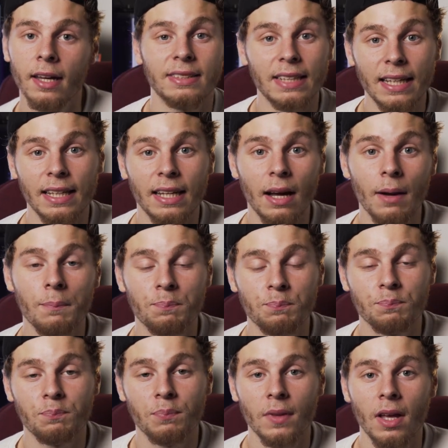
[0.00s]
Saying that,
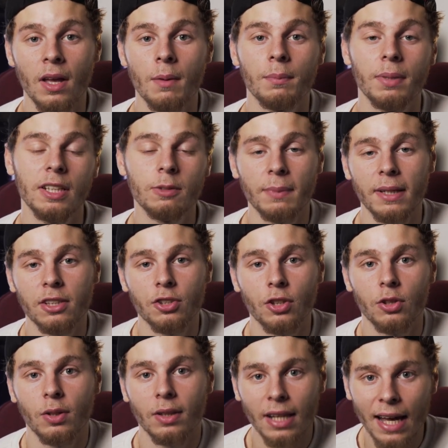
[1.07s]
please make
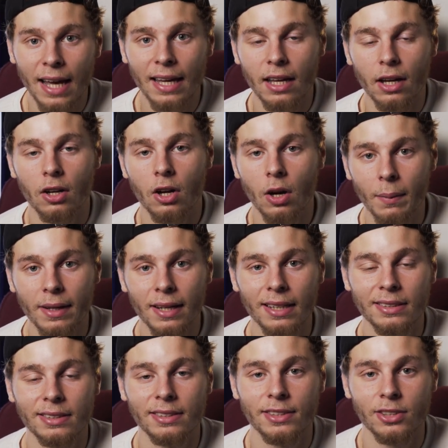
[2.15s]
sure you like, comment
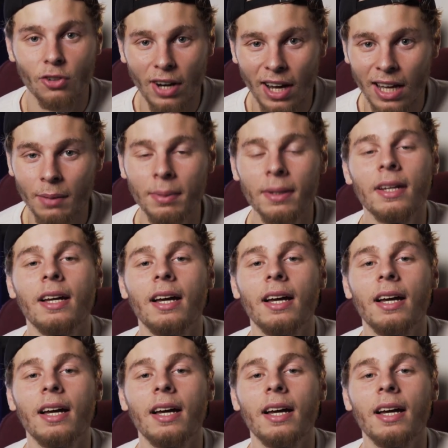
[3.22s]
and subscribe,